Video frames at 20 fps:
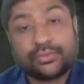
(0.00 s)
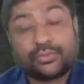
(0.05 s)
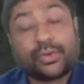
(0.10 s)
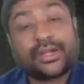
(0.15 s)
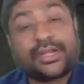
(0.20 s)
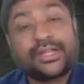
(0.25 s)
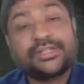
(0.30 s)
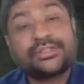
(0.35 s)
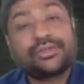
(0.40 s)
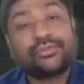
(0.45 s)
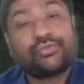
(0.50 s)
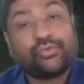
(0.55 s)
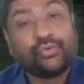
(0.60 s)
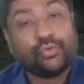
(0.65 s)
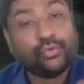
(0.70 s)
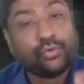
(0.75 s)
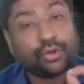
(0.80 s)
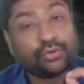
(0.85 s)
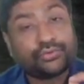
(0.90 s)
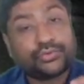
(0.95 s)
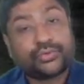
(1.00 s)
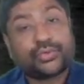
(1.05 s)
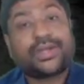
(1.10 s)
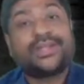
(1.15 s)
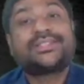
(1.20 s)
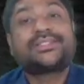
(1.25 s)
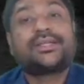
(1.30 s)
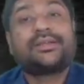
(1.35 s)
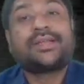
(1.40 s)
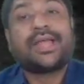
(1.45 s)
What is the fluid of
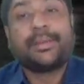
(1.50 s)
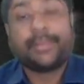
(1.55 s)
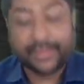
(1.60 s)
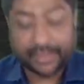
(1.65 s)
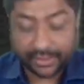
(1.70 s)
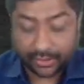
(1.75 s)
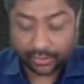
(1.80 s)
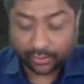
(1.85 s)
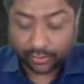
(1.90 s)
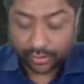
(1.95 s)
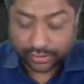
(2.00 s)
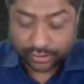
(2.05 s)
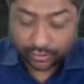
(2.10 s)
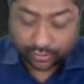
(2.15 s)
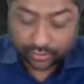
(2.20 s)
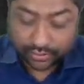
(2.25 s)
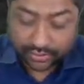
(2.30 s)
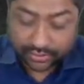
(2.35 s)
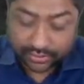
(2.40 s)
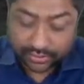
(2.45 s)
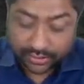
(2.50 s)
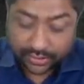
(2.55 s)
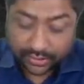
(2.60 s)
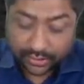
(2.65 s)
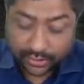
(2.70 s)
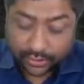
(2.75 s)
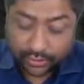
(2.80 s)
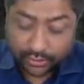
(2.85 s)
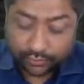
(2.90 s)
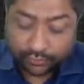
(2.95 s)
choice in diabetic ketoacidosis?
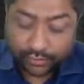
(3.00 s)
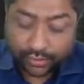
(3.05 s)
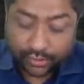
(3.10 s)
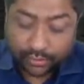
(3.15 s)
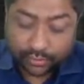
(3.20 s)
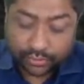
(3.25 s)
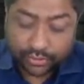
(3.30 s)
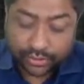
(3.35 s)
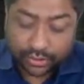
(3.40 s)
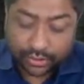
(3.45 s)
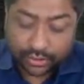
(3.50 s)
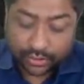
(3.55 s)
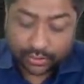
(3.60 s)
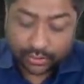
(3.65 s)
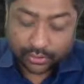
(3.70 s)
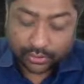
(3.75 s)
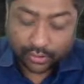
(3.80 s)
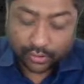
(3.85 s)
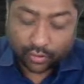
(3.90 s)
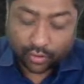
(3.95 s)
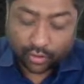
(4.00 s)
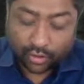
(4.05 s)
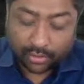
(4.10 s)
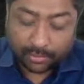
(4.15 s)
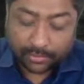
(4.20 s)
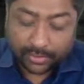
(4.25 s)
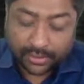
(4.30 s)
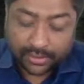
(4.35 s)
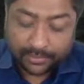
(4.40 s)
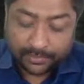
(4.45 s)
You will use
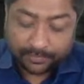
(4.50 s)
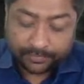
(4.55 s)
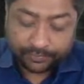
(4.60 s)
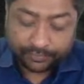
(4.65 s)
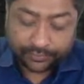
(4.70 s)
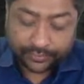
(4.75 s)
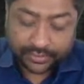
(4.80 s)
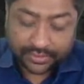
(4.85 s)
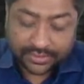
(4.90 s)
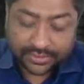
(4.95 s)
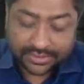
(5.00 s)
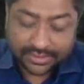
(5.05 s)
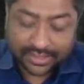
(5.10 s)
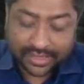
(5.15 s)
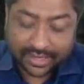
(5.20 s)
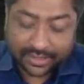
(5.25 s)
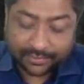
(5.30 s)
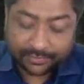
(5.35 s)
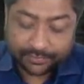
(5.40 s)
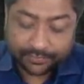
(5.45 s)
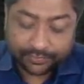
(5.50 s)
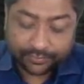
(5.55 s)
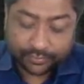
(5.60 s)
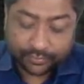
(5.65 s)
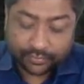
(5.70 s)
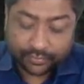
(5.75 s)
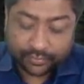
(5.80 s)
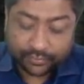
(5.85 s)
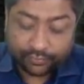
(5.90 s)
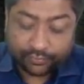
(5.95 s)
normal saline.
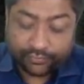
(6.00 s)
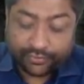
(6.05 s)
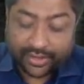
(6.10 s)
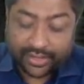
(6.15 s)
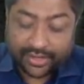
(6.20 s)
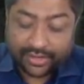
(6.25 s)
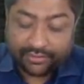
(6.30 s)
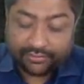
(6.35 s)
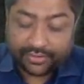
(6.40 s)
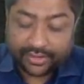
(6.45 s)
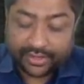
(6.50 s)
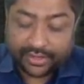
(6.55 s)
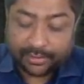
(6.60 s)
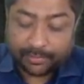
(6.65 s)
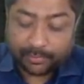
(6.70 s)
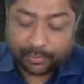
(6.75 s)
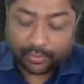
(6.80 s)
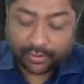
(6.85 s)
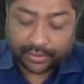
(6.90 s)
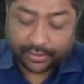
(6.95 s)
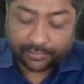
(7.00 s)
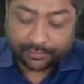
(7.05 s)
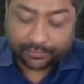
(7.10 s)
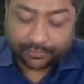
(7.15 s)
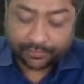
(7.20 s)
Very very important.